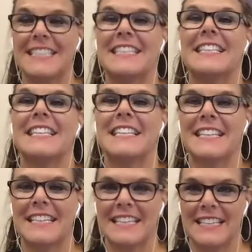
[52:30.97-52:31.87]

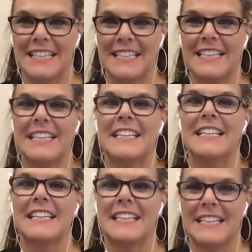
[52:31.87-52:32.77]

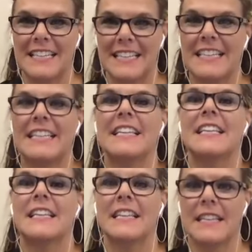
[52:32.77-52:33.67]

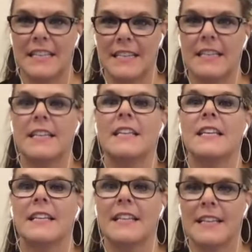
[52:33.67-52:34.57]

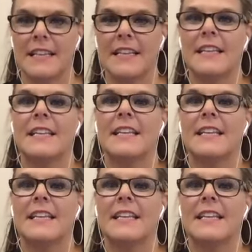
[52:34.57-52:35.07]
The person shown says nothing.